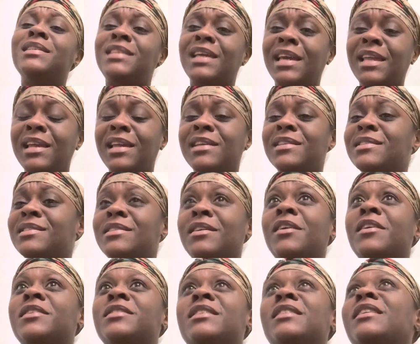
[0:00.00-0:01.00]
dating
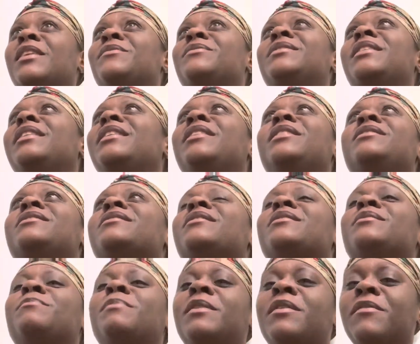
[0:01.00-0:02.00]
sucks and how dating
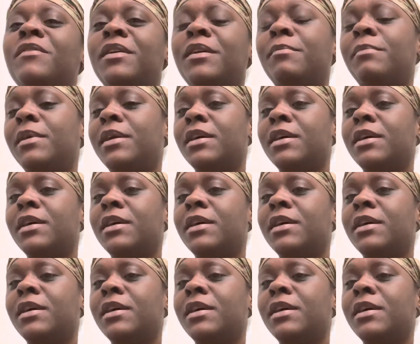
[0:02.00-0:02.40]
sucks, period.